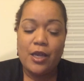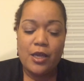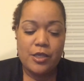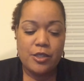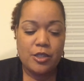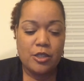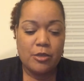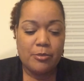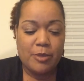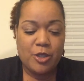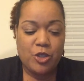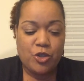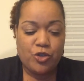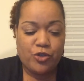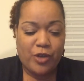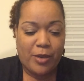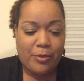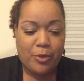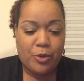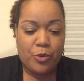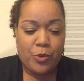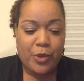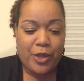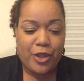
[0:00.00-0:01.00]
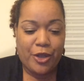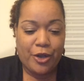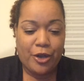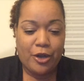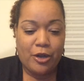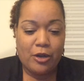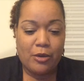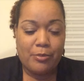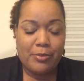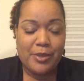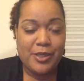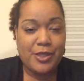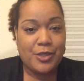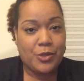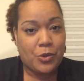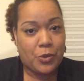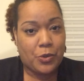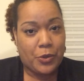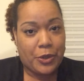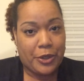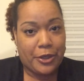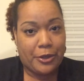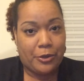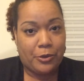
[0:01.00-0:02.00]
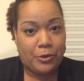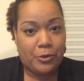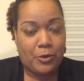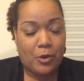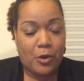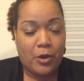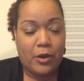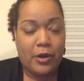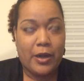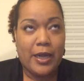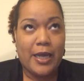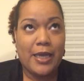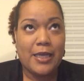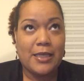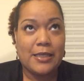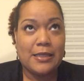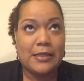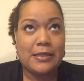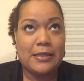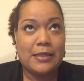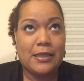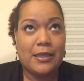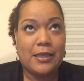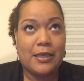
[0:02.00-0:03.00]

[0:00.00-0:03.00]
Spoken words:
so much trouble with her biscornu, or as